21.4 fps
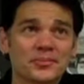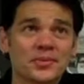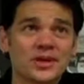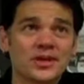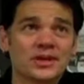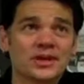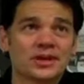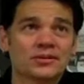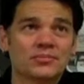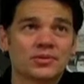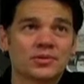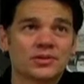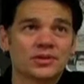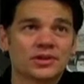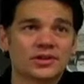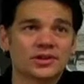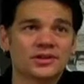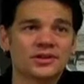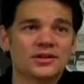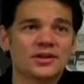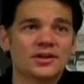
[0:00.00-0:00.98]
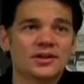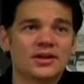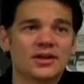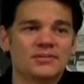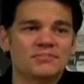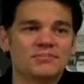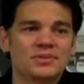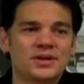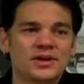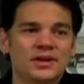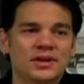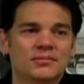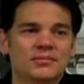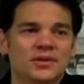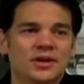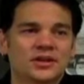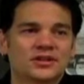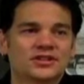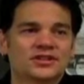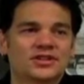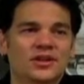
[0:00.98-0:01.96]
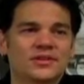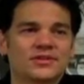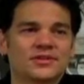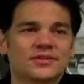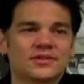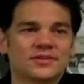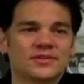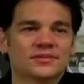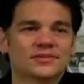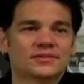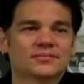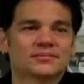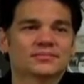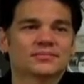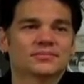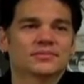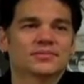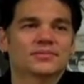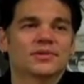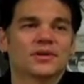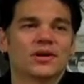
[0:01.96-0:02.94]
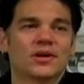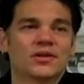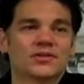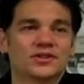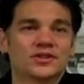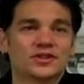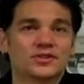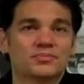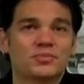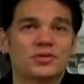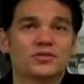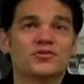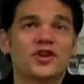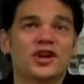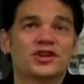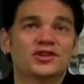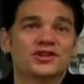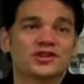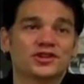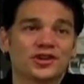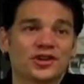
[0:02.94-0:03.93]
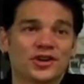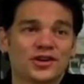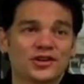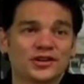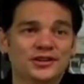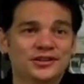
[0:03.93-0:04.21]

Being in Portland, being amongst other artists who